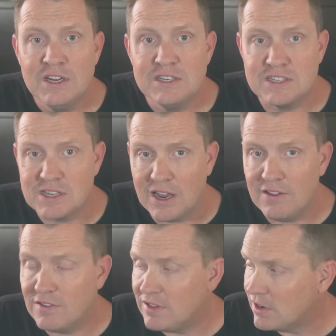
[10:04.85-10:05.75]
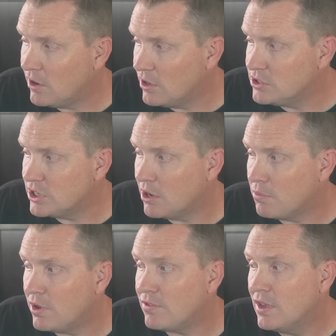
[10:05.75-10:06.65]
disguised as technology
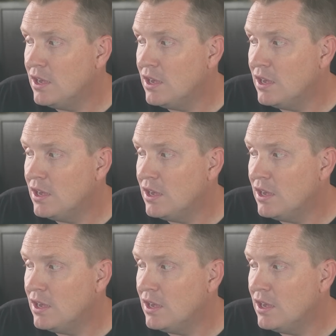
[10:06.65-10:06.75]
companies.